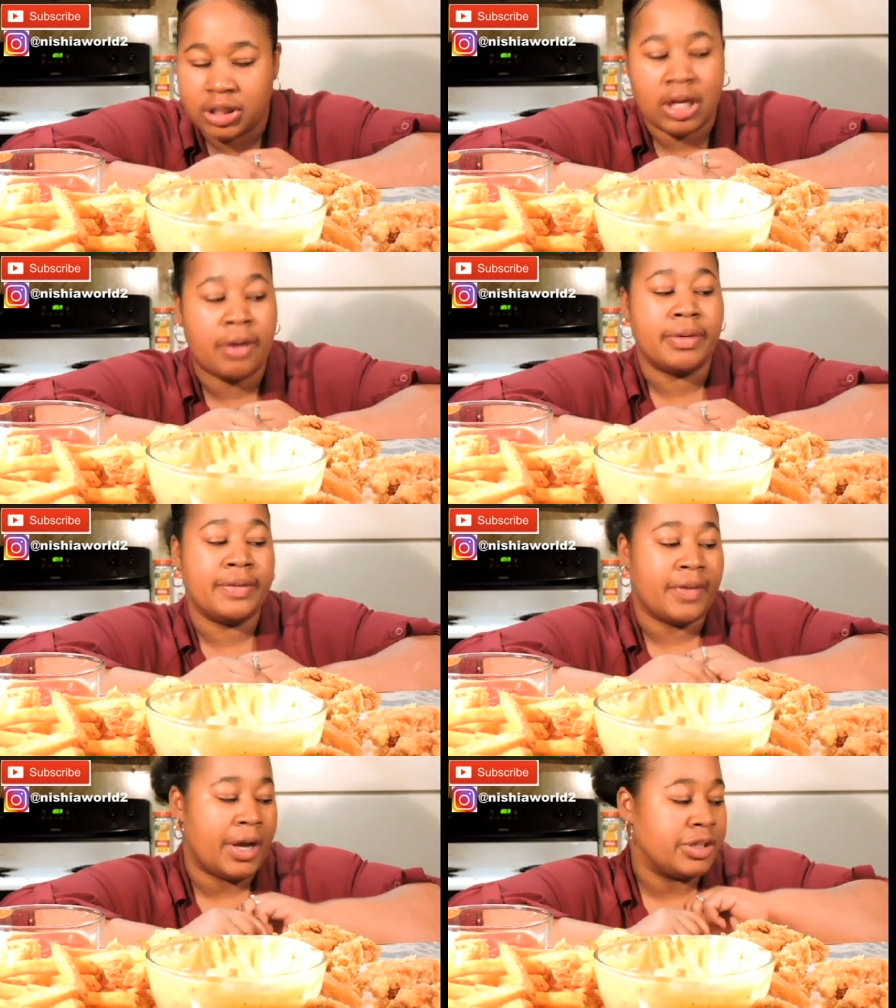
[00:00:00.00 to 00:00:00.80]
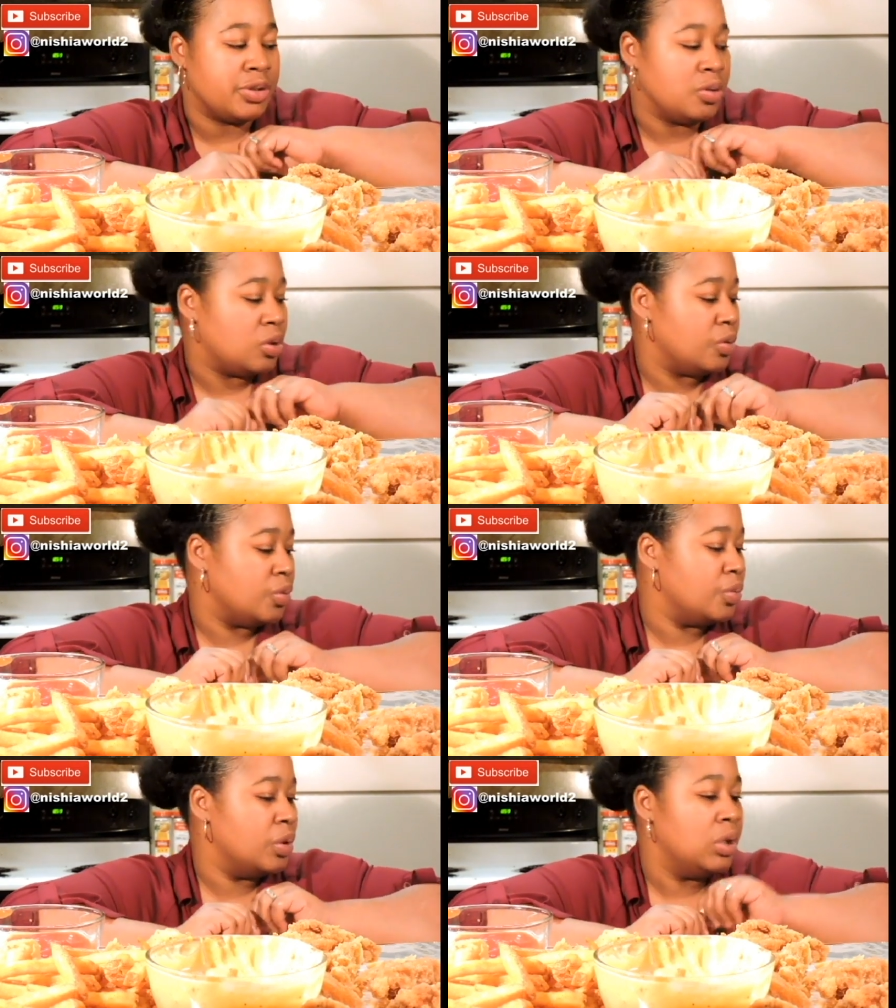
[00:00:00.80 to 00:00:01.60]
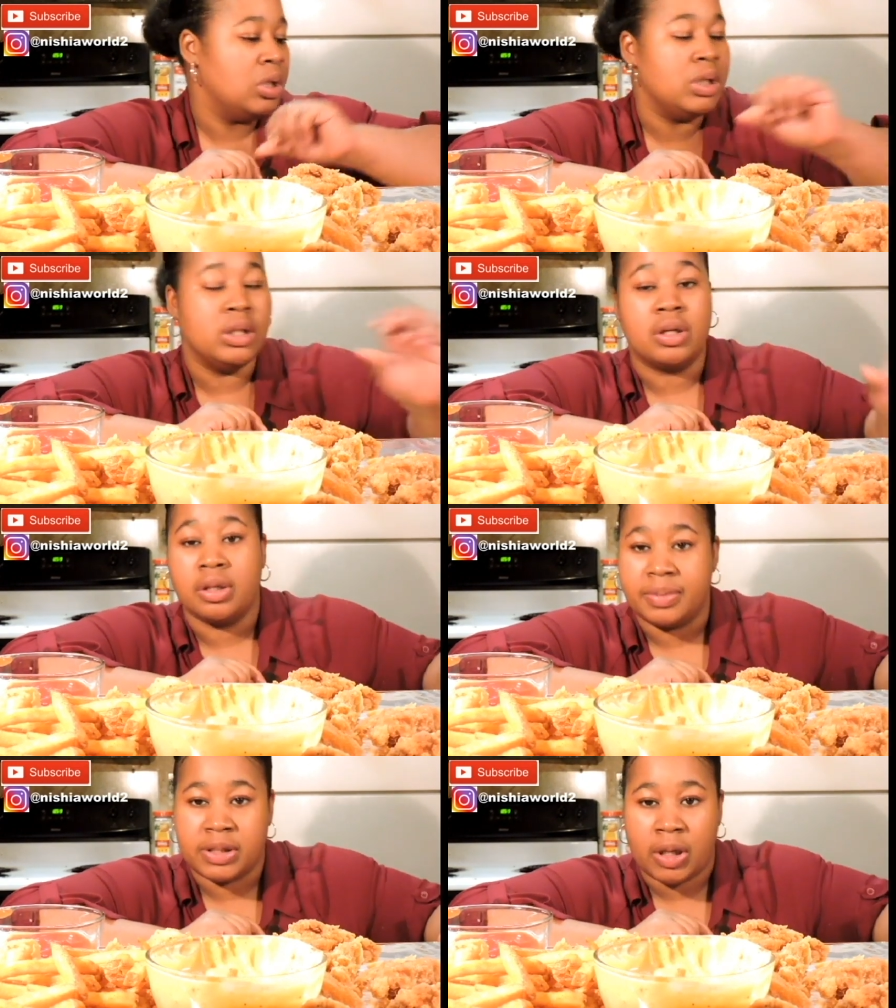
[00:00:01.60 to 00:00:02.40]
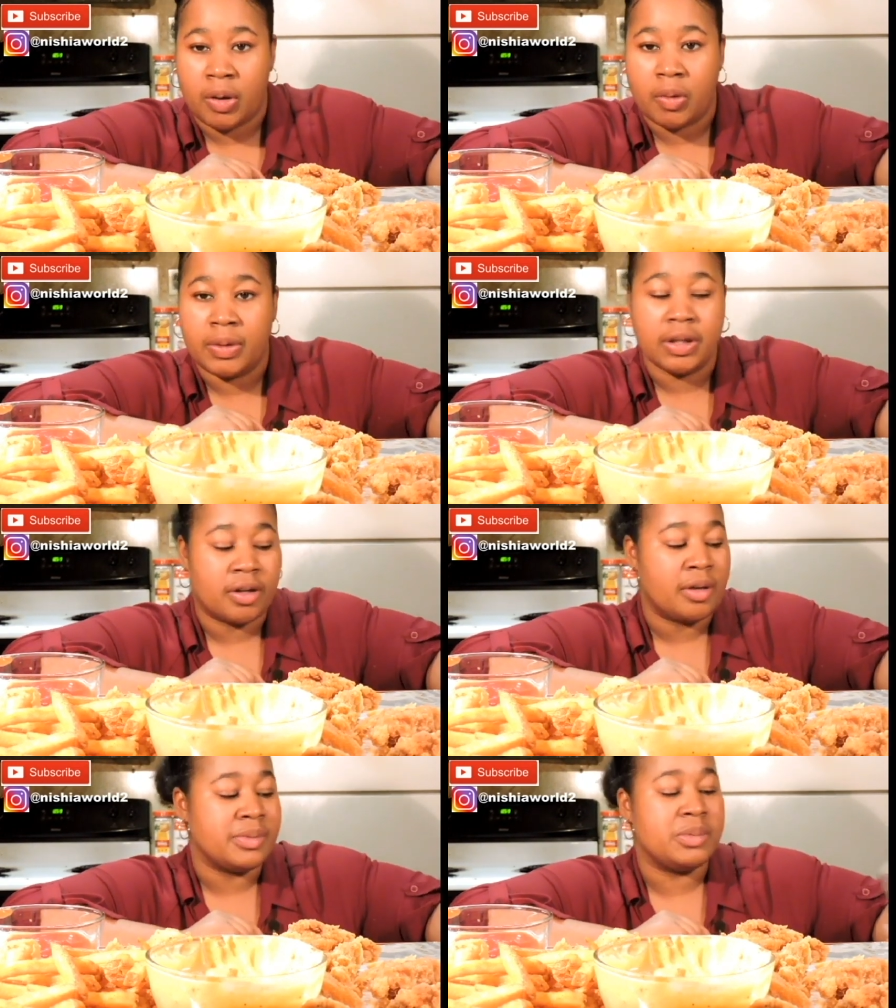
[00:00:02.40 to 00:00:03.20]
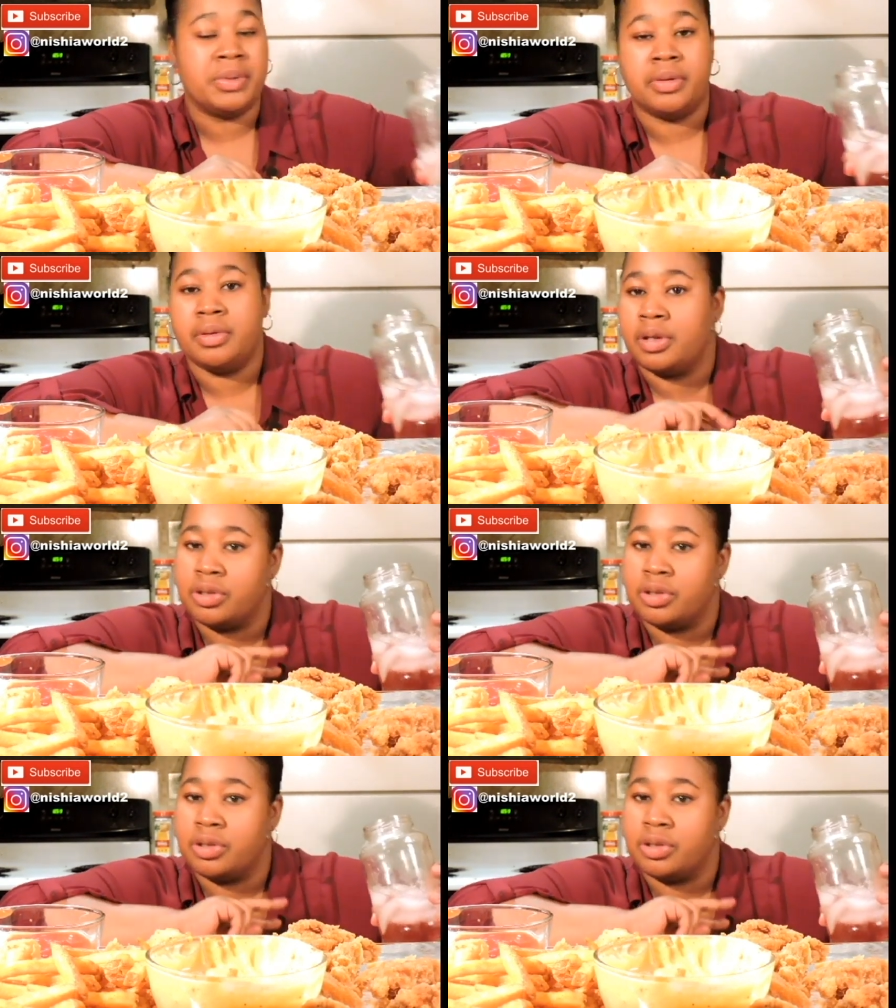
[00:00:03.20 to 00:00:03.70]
I would advise you to look up soul and look up spirit.